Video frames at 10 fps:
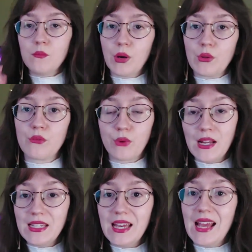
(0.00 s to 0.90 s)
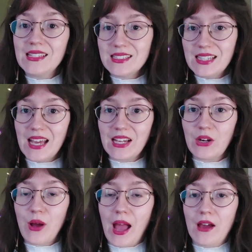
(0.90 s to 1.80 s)
Both Rennie and Diego
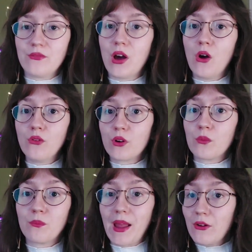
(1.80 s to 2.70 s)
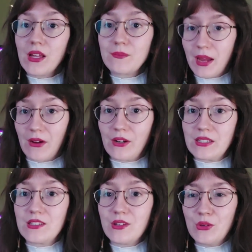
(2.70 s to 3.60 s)
have overbearing
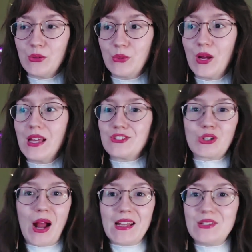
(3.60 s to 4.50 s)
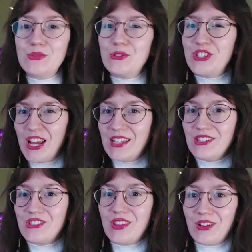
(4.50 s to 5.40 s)
parents who try to
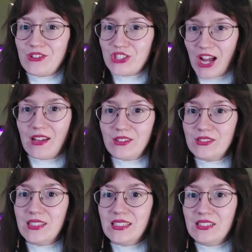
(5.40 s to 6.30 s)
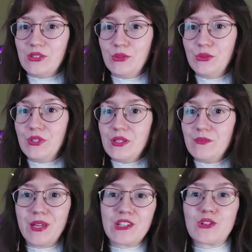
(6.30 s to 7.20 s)
change their child into the
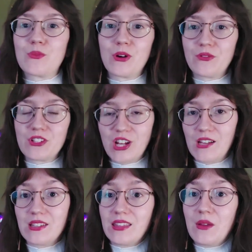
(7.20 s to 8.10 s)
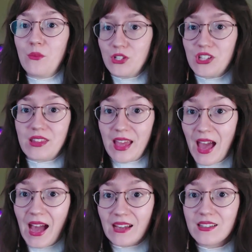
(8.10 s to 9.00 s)
picture-perfect child that they wish that they
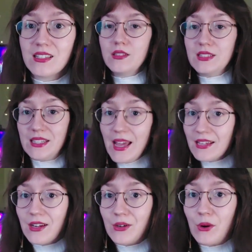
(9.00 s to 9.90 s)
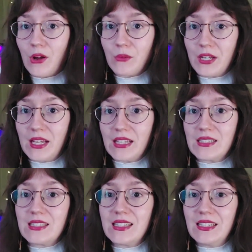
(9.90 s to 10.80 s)
had. Diego, on one
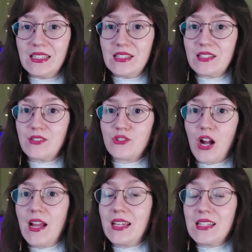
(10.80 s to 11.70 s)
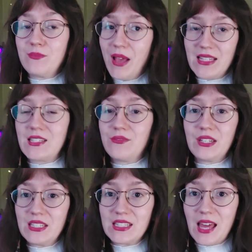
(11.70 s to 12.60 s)
hand, is trying his best to fit
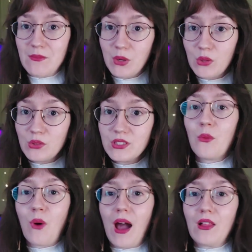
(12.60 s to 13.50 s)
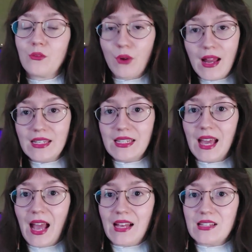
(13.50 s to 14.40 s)
into that mold, while Rennie
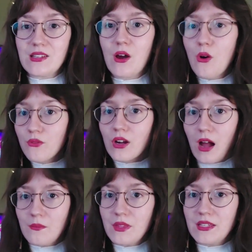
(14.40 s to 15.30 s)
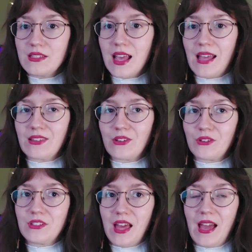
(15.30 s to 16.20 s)
has overcome this and
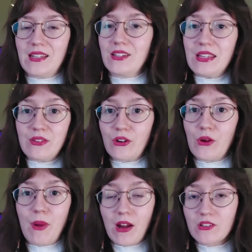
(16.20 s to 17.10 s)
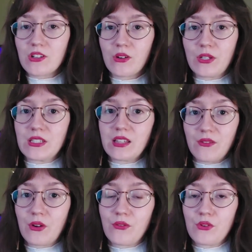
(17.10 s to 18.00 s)
learned that either her parents are going to love
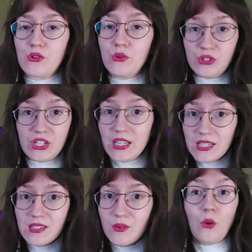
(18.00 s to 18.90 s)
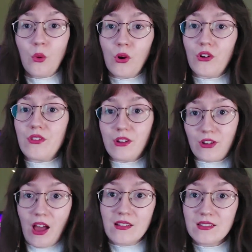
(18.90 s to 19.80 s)
her for who she is, or they're
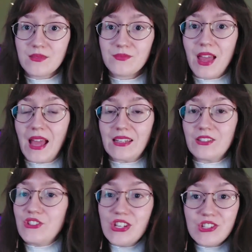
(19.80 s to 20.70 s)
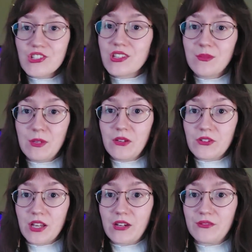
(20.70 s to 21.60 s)
not. And she's just going to be
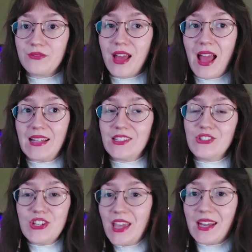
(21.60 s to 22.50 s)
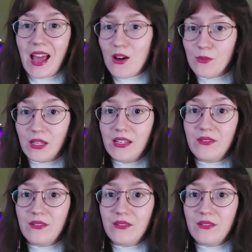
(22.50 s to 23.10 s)
herself, and she can't help it